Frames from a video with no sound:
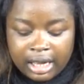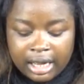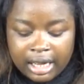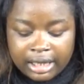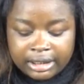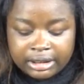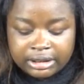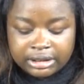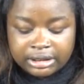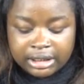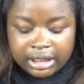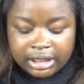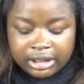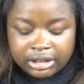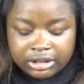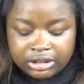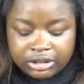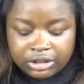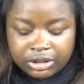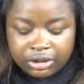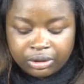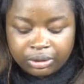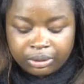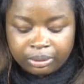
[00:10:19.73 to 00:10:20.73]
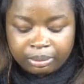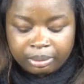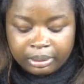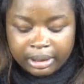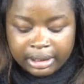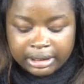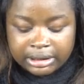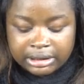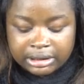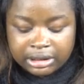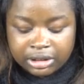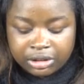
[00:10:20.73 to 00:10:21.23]
I decided to
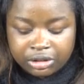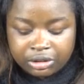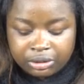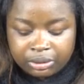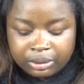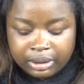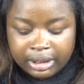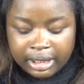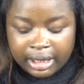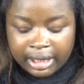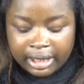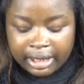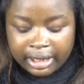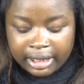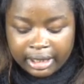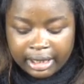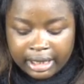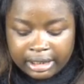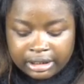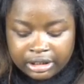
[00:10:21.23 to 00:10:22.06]
place the UK